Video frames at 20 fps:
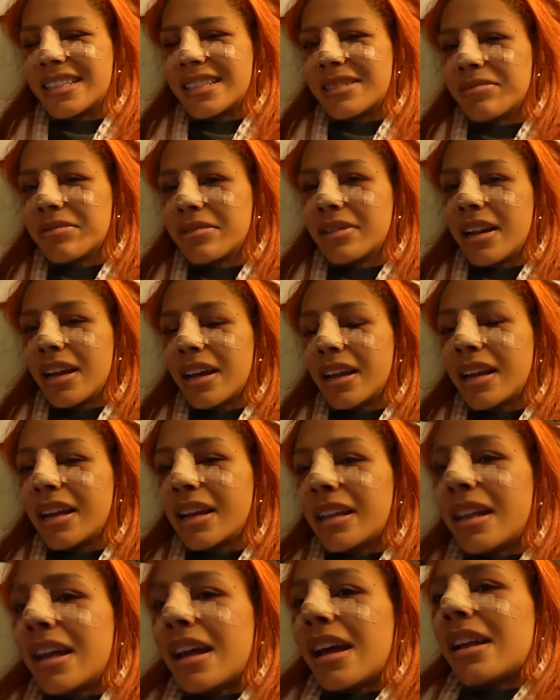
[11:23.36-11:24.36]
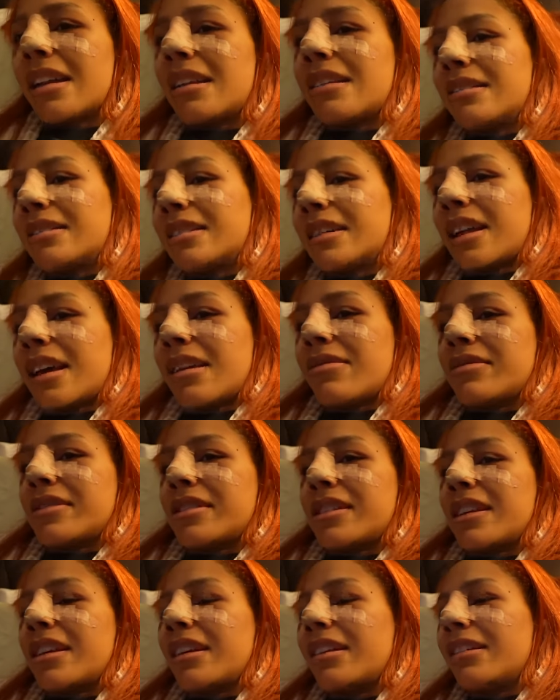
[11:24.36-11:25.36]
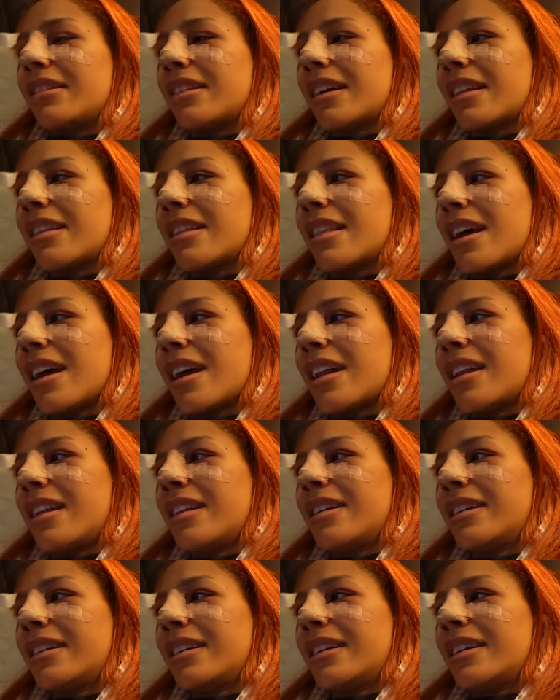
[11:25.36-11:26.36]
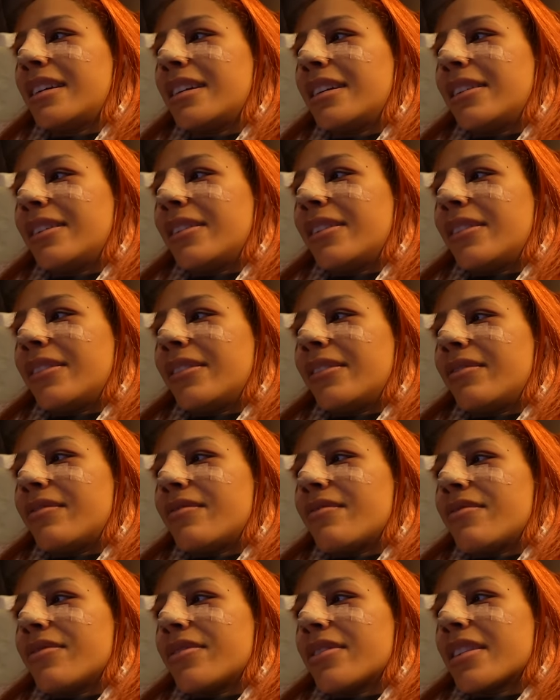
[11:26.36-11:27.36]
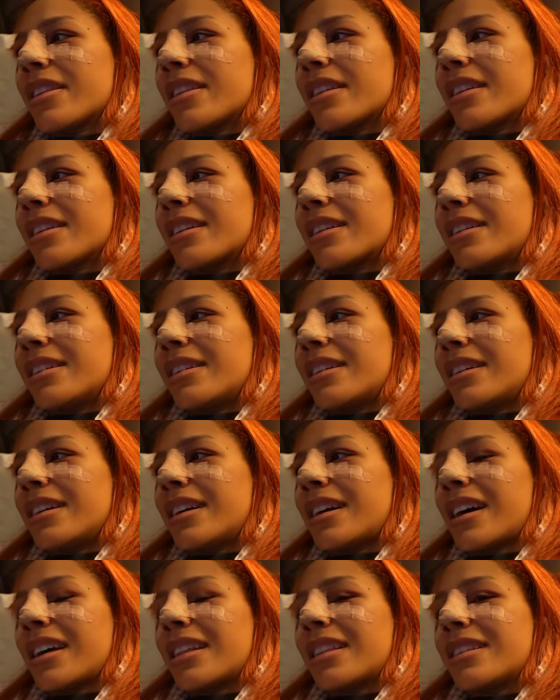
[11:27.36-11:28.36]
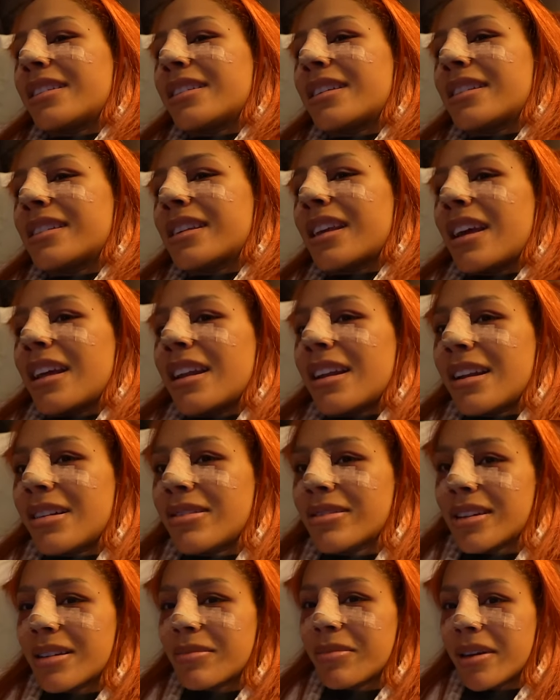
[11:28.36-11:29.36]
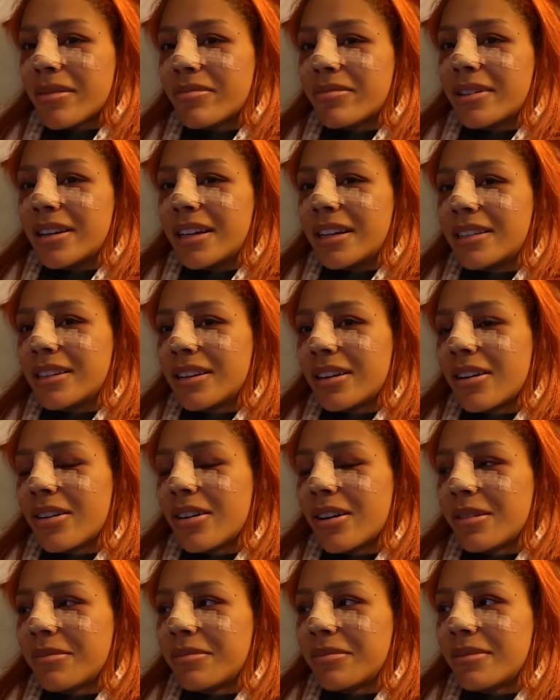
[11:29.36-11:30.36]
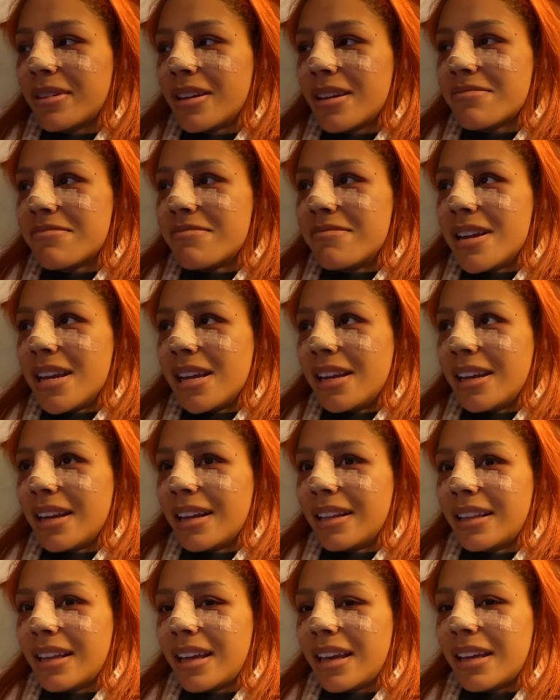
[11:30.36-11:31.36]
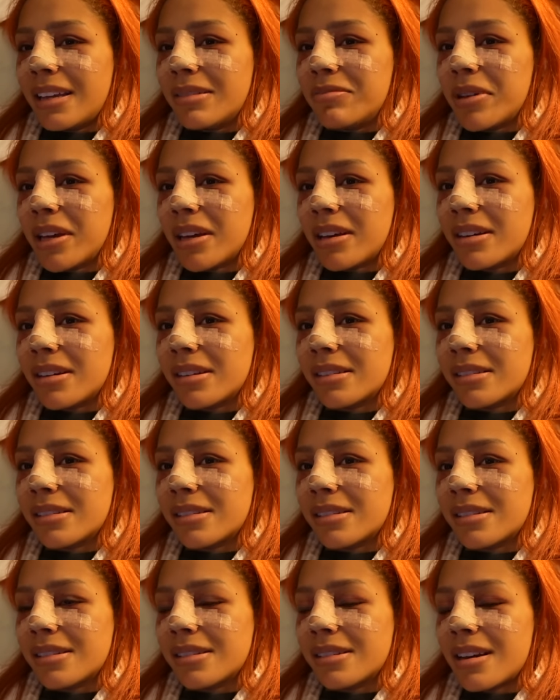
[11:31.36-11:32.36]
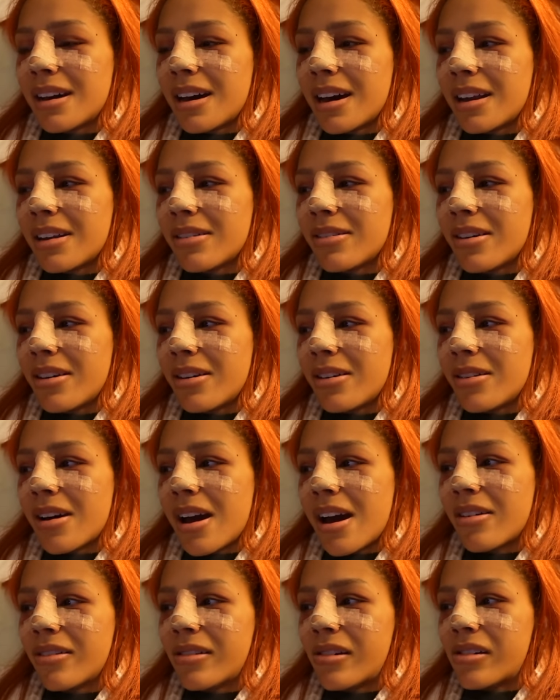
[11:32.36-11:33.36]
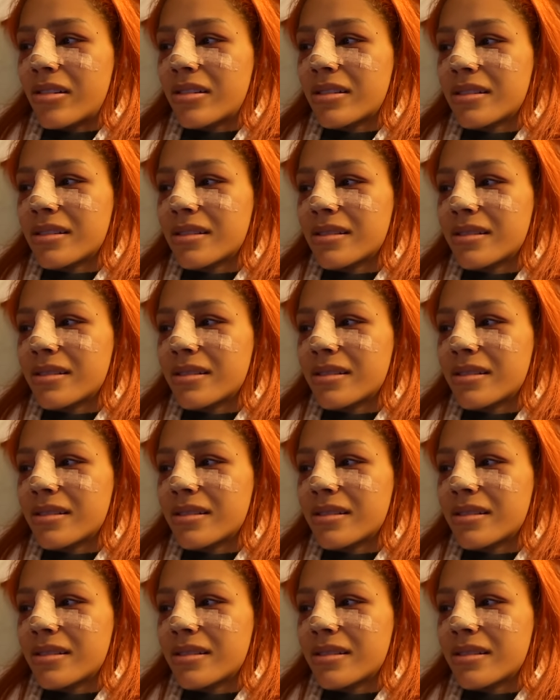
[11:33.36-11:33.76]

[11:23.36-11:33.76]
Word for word: this morning and then today was cute and then... I had the shits again. I had the shits again and I was like, babe, we need to go home immediately because I don't know how long